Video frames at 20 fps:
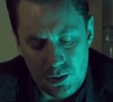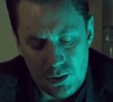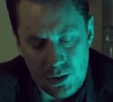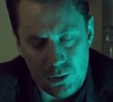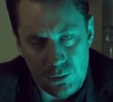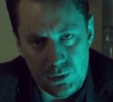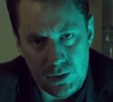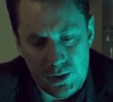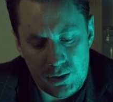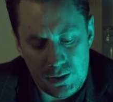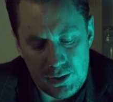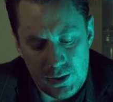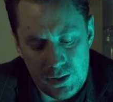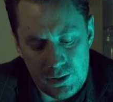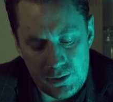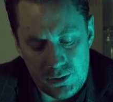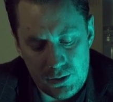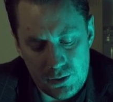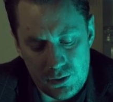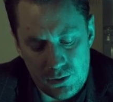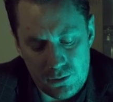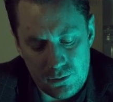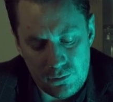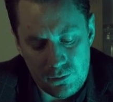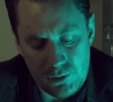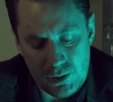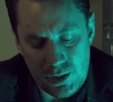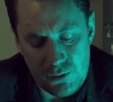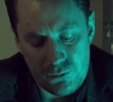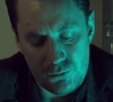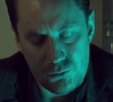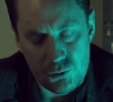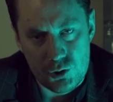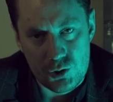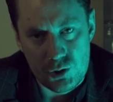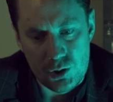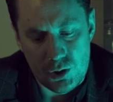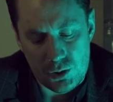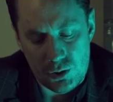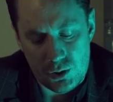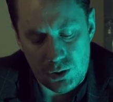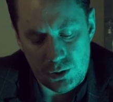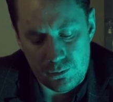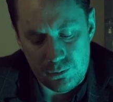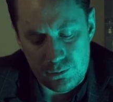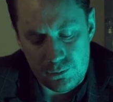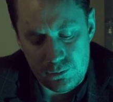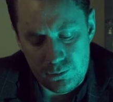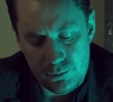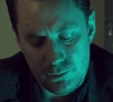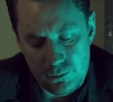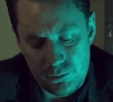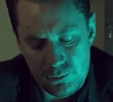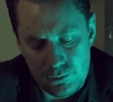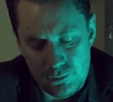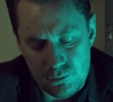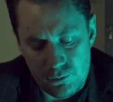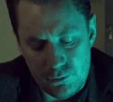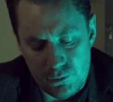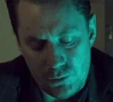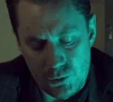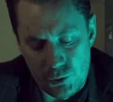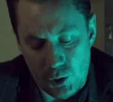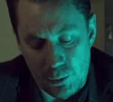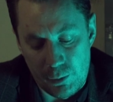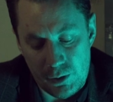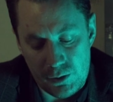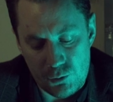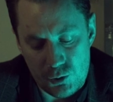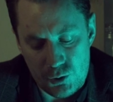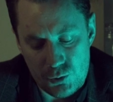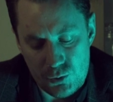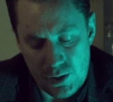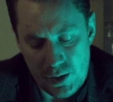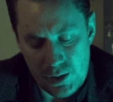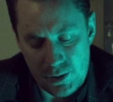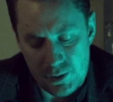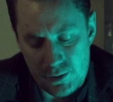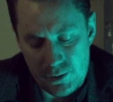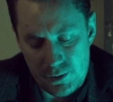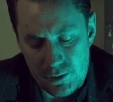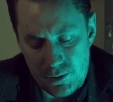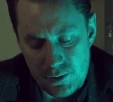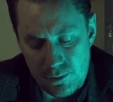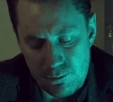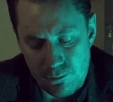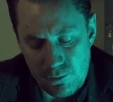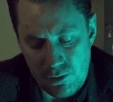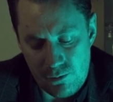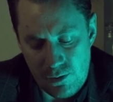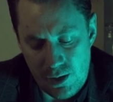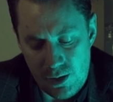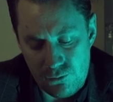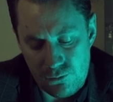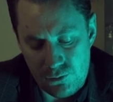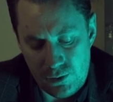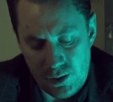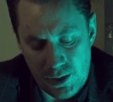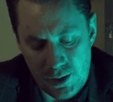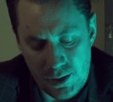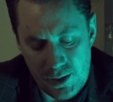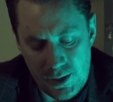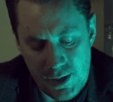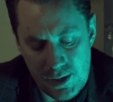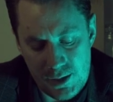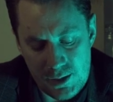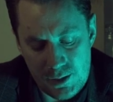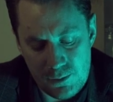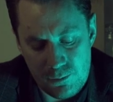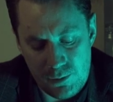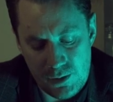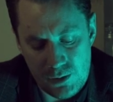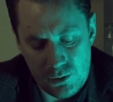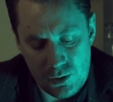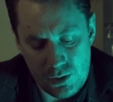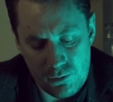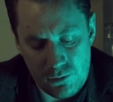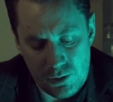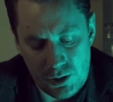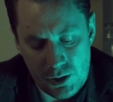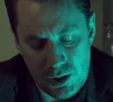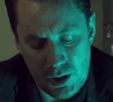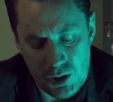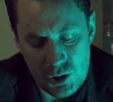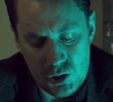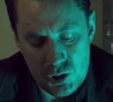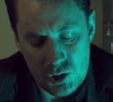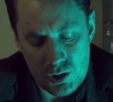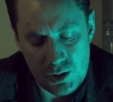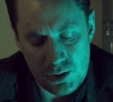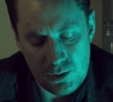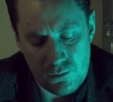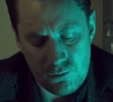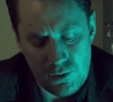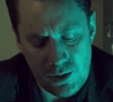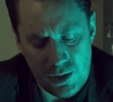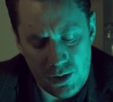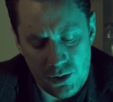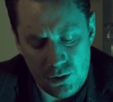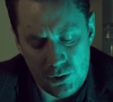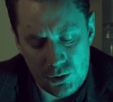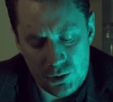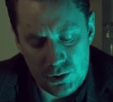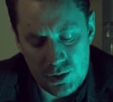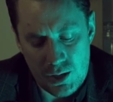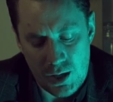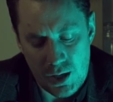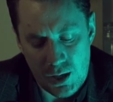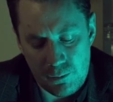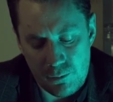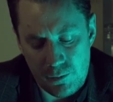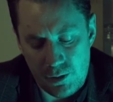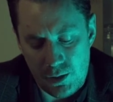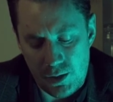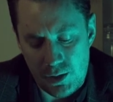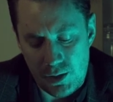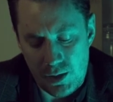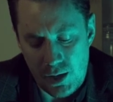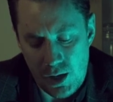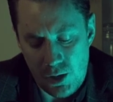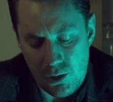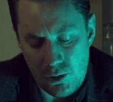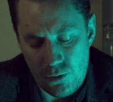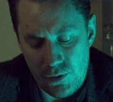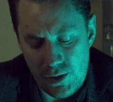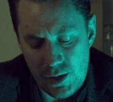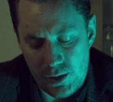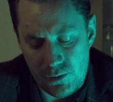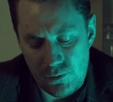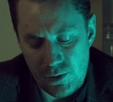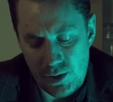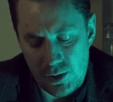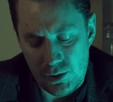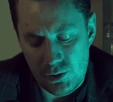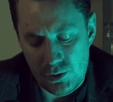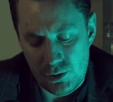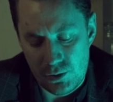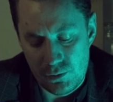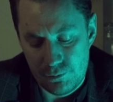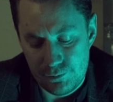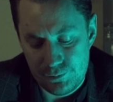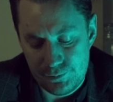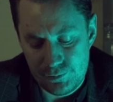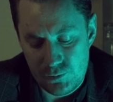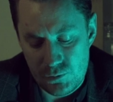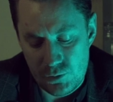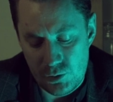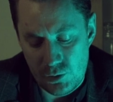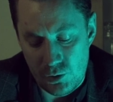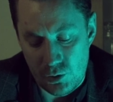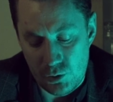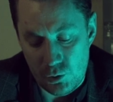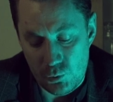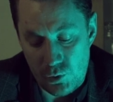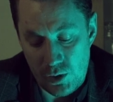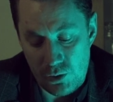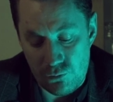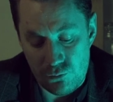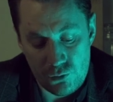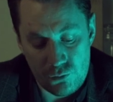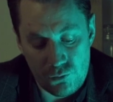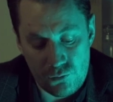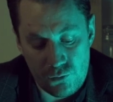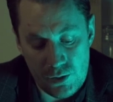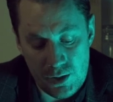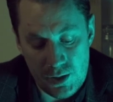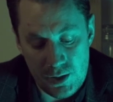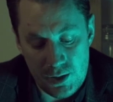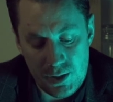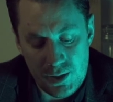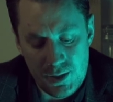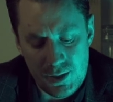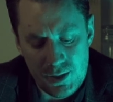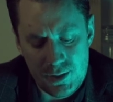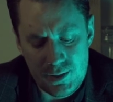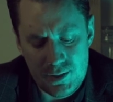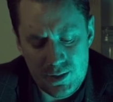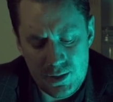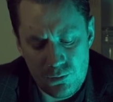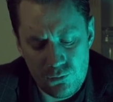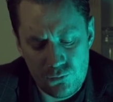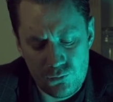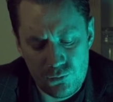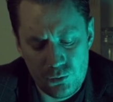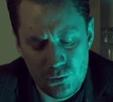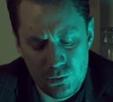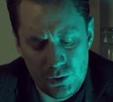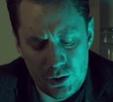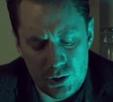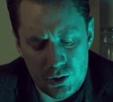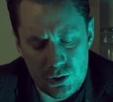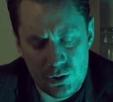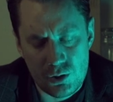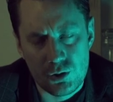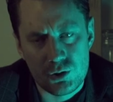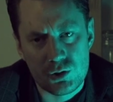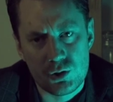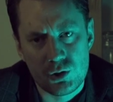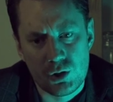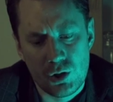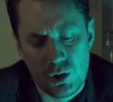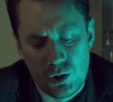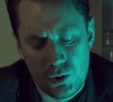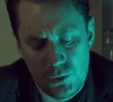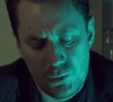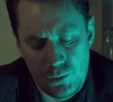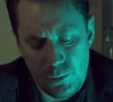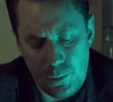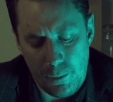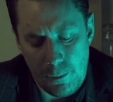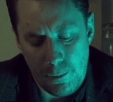A week later, we left for Stockholm. Robert was right. My wife and I hadn't been on a vacation in a very long time, and now that we had got one for free, it seemed foolish not to go.